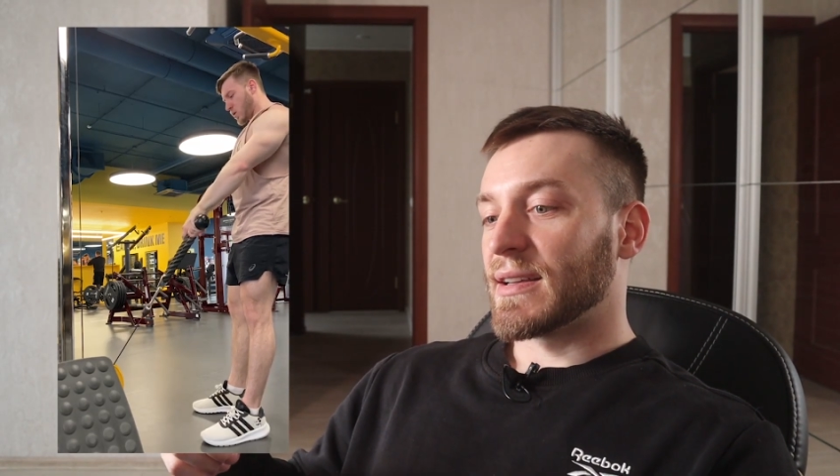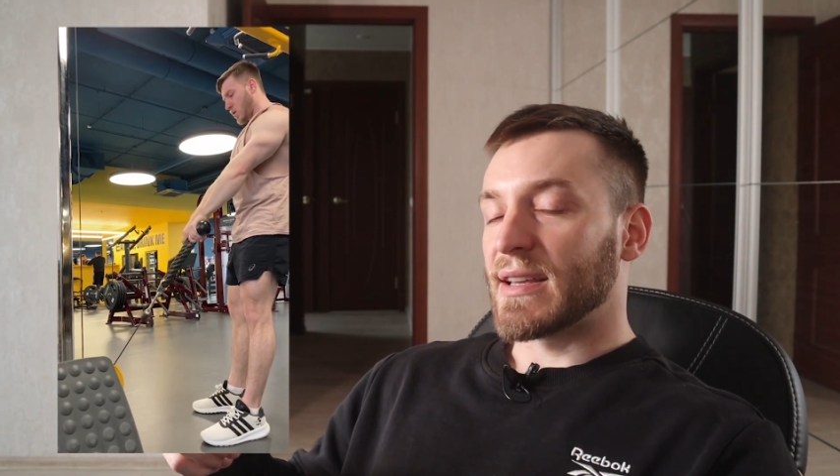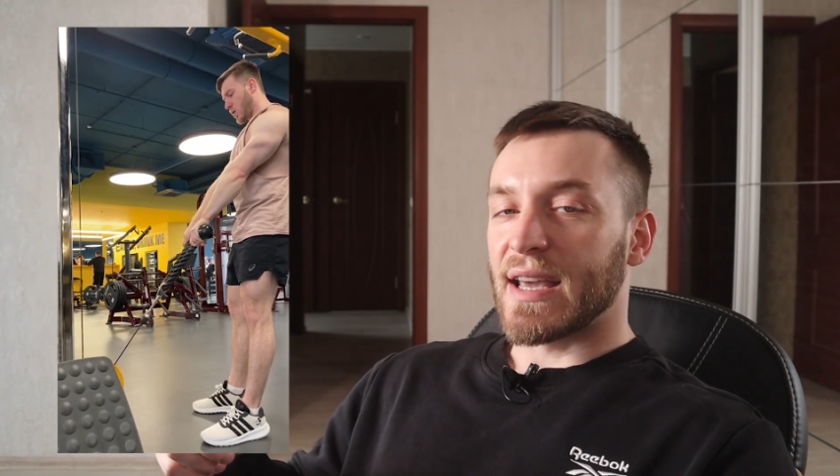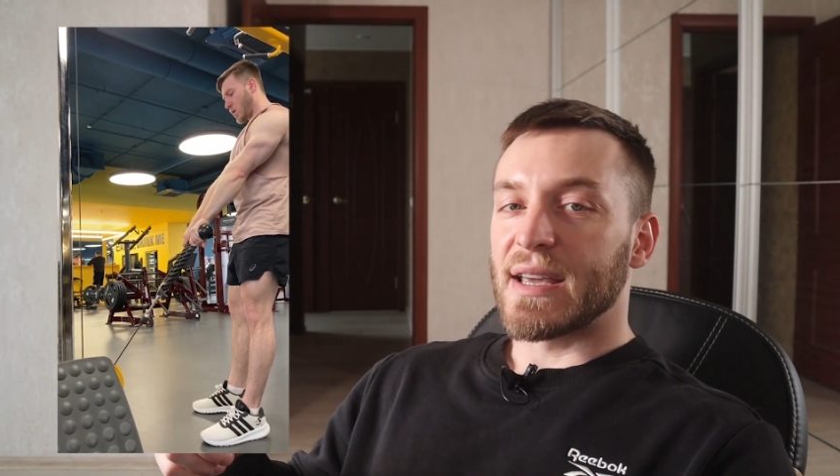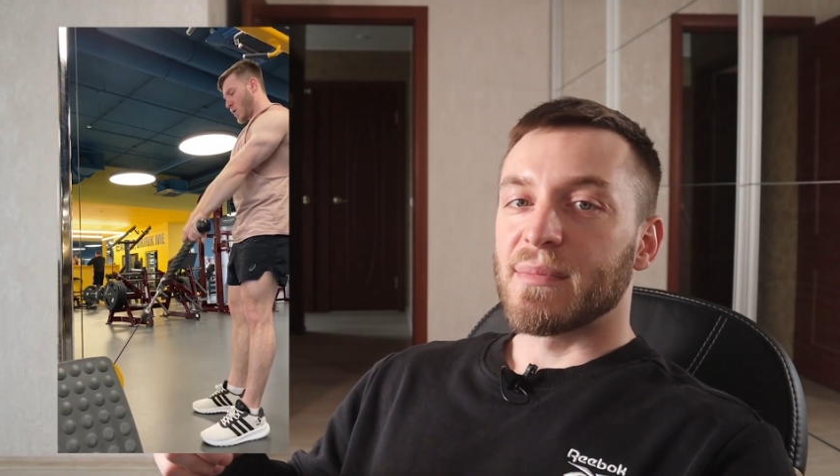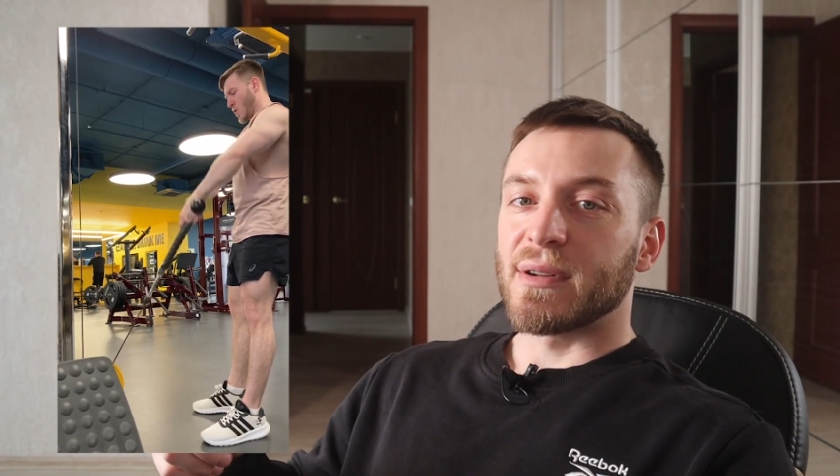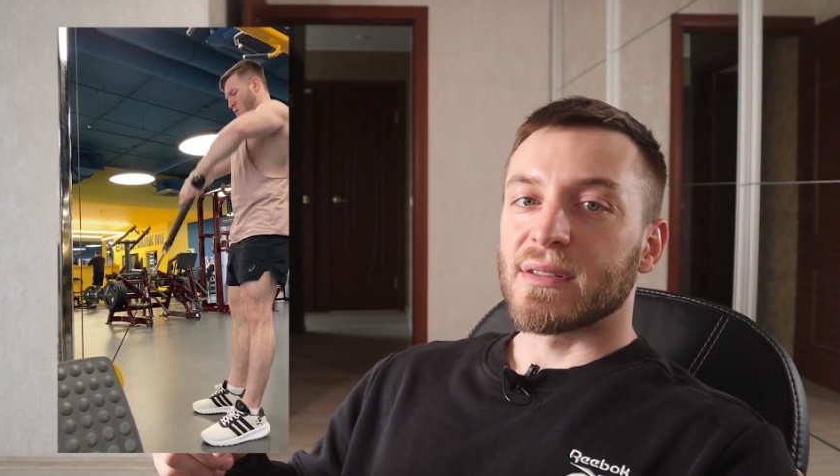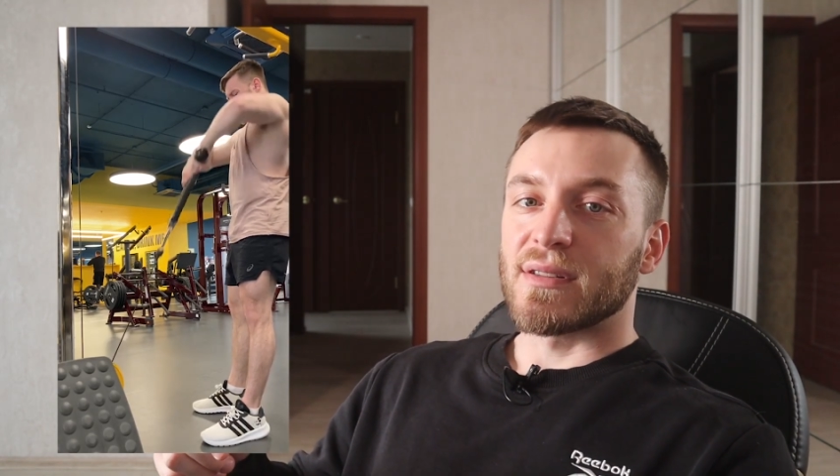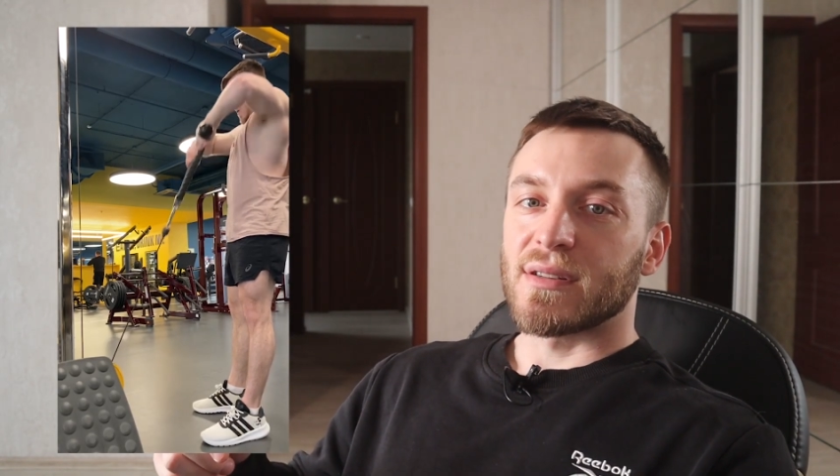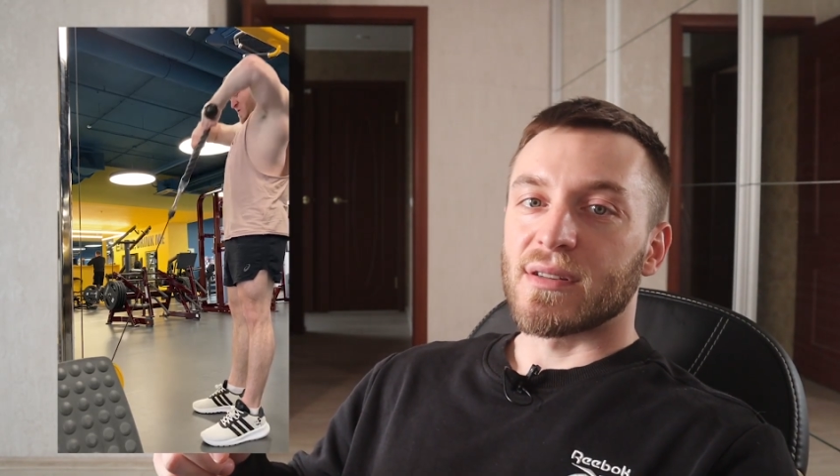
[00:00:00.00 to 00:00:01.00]

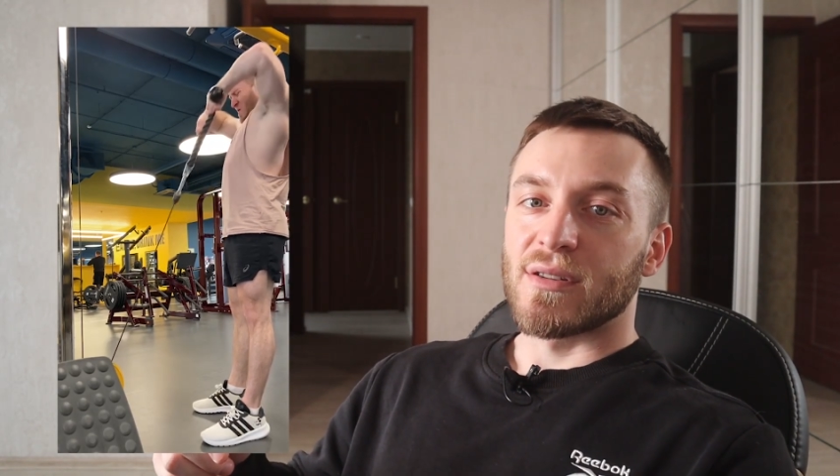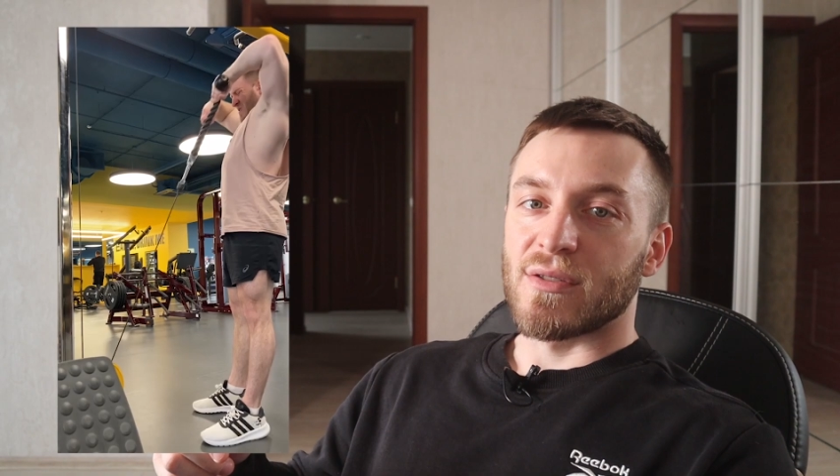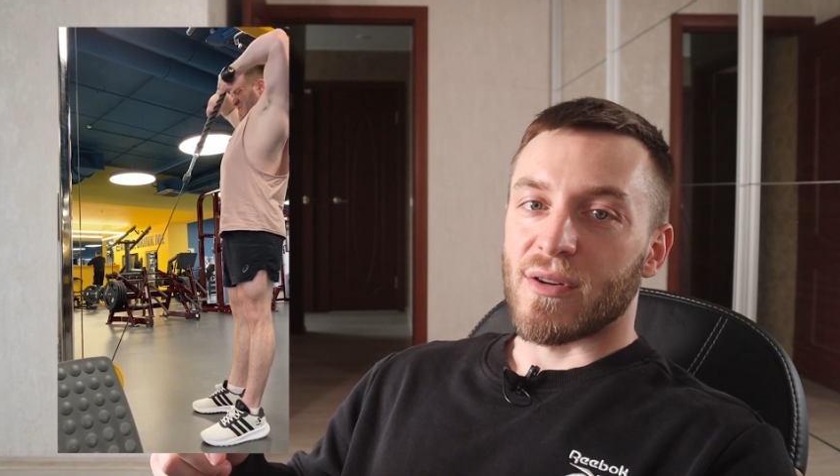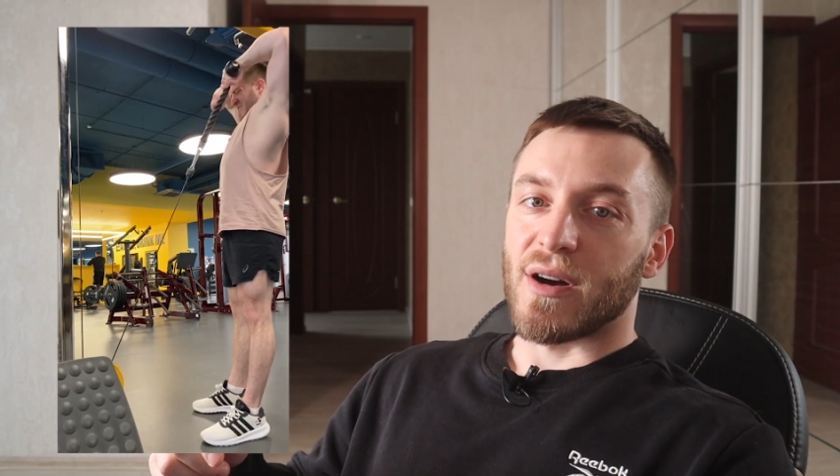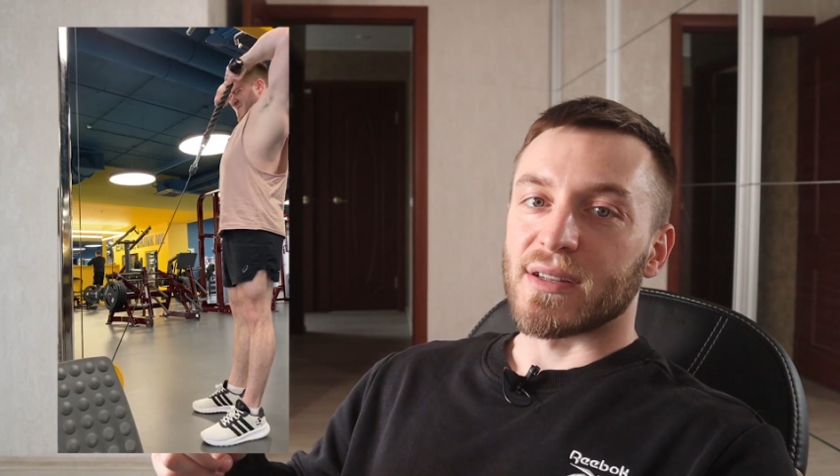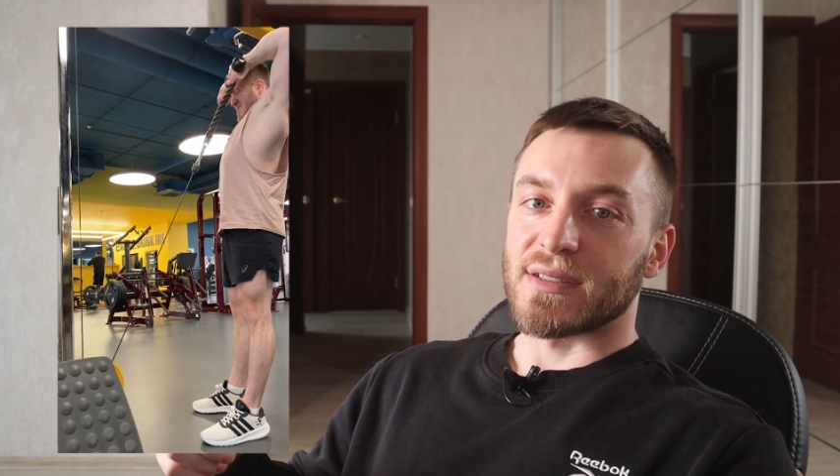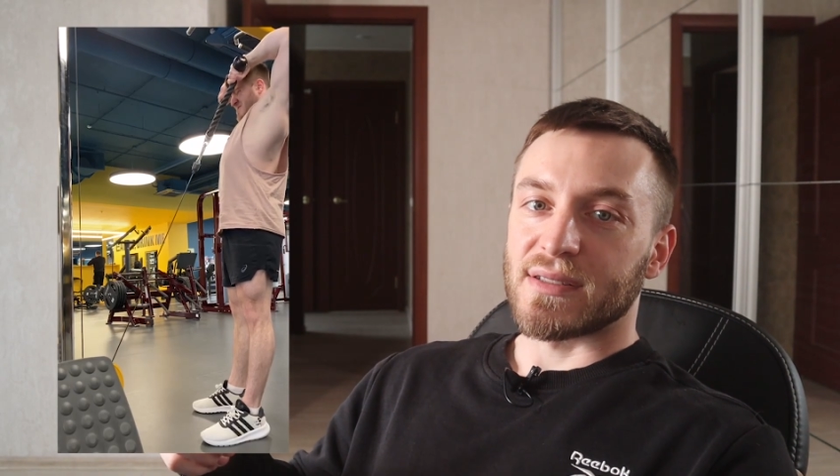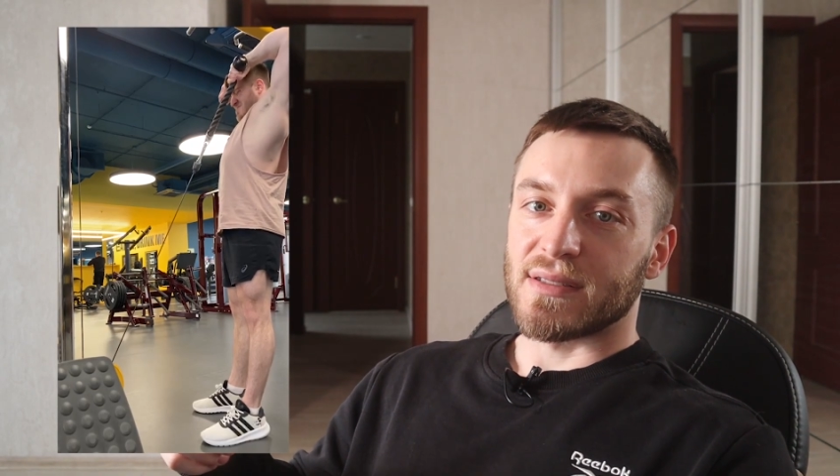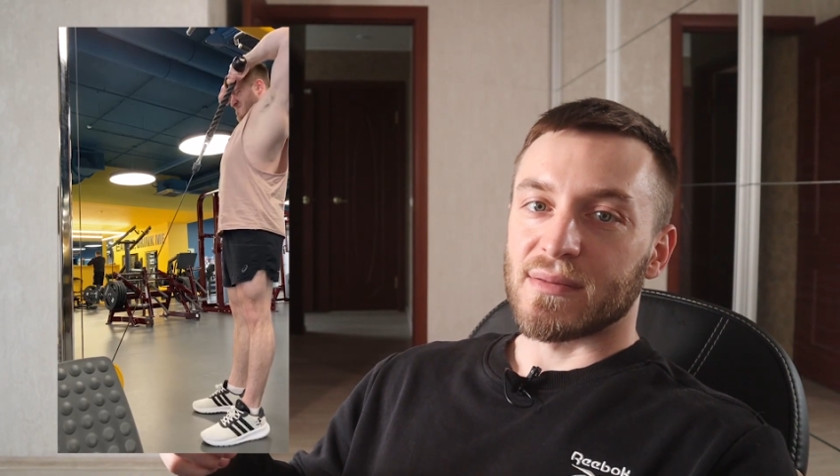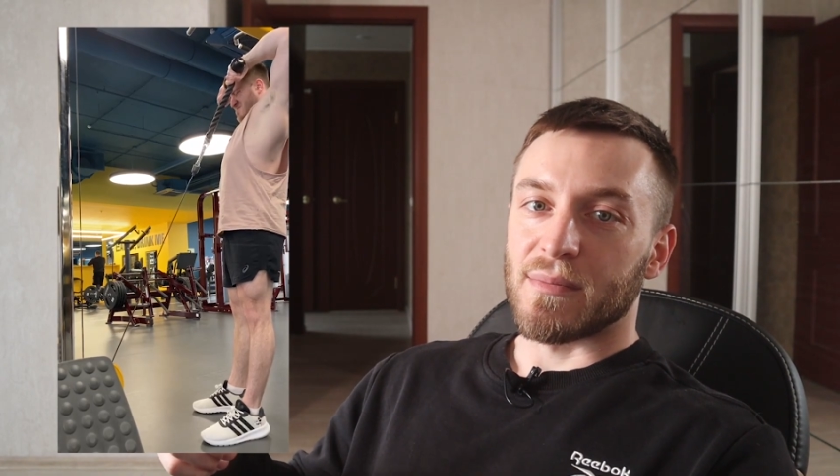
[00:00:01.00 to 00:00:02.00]
cable cross